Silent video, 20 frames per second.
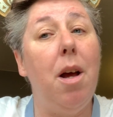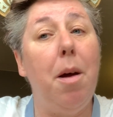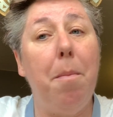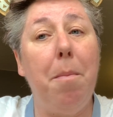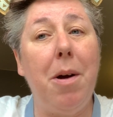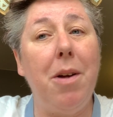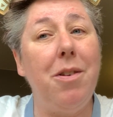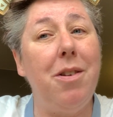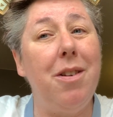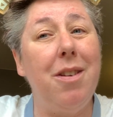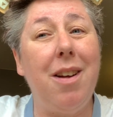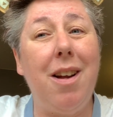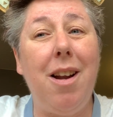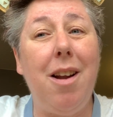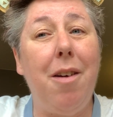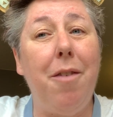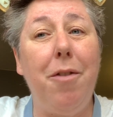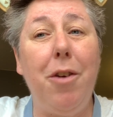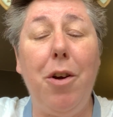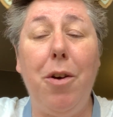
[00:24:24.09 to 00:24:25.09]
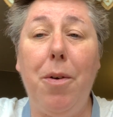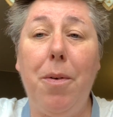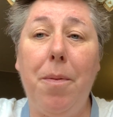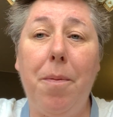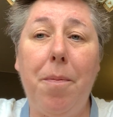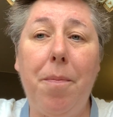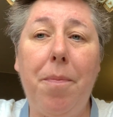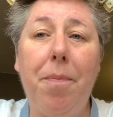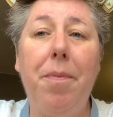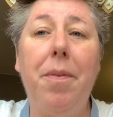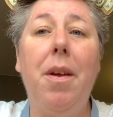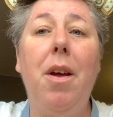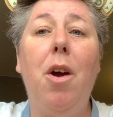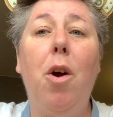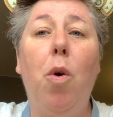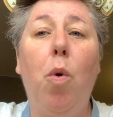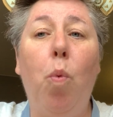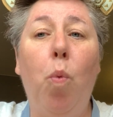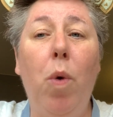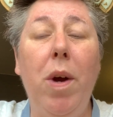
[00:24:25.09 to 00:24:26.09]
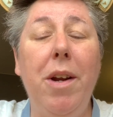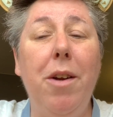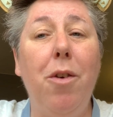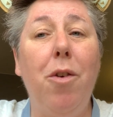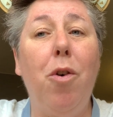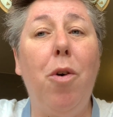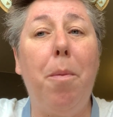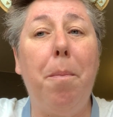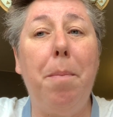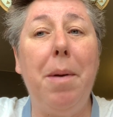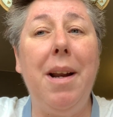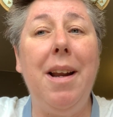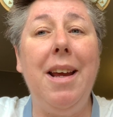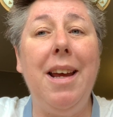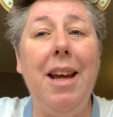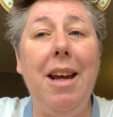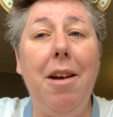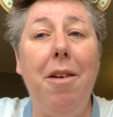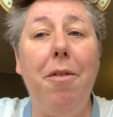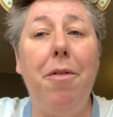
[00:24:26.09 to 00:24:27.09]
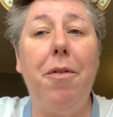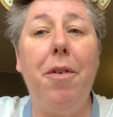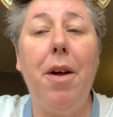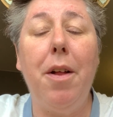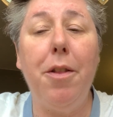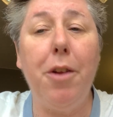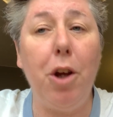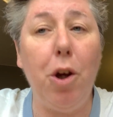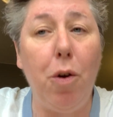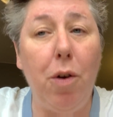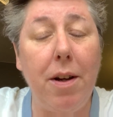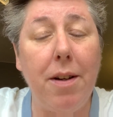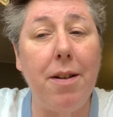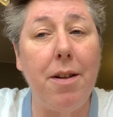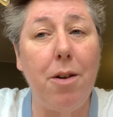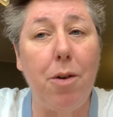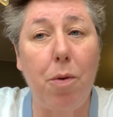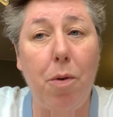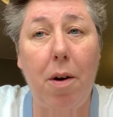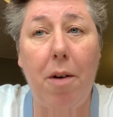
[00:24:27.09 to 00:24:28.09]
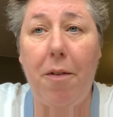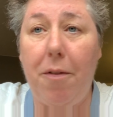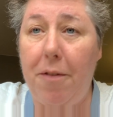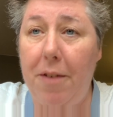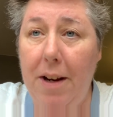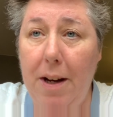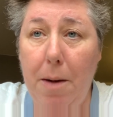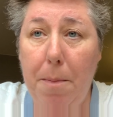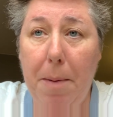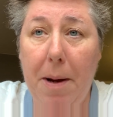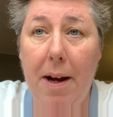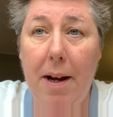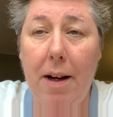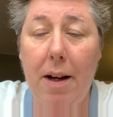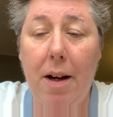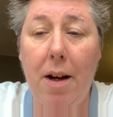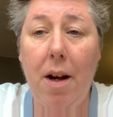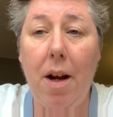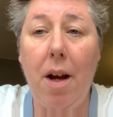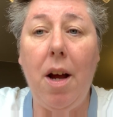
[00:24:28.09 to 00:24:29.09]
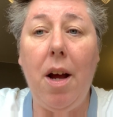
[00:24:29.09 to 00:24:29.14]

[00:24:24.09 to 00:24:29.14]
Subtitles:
Much as I love you, we do not believe that you listen to our feedback,